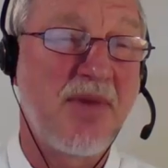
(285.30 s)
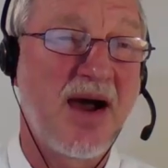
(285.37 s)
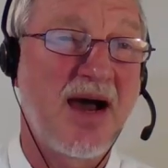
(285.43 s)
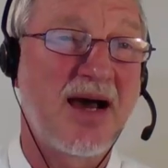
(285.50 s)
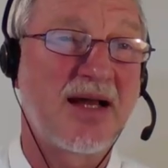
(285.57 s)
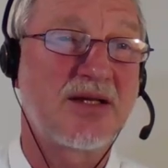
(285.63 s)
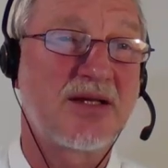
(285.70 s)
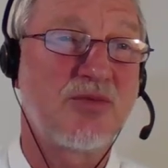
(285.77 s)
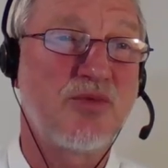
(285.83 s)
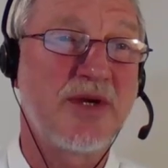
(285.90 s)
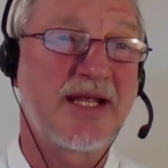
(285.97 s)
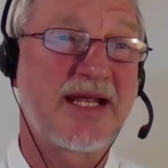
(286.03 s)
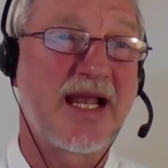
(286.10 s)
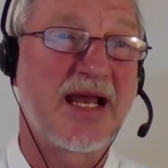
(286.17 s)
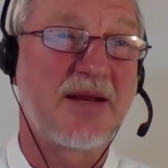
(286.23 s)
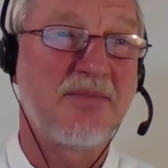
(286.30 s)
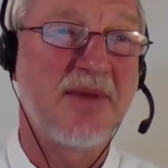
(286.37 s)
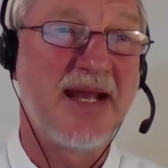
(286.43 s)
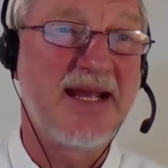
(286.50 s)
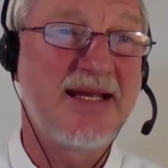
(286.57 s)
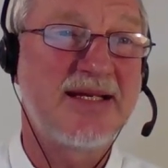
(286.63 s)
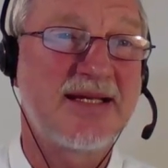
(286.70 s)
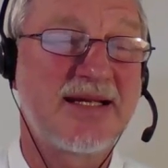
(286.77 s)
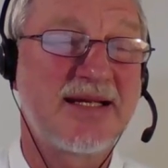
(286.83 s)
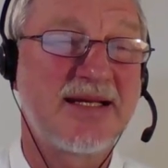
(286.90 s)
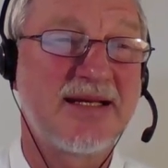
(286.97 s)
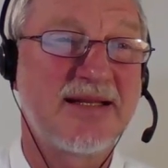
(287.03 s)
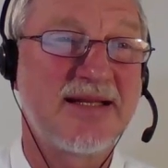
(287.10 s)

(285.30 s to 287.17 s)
but we can make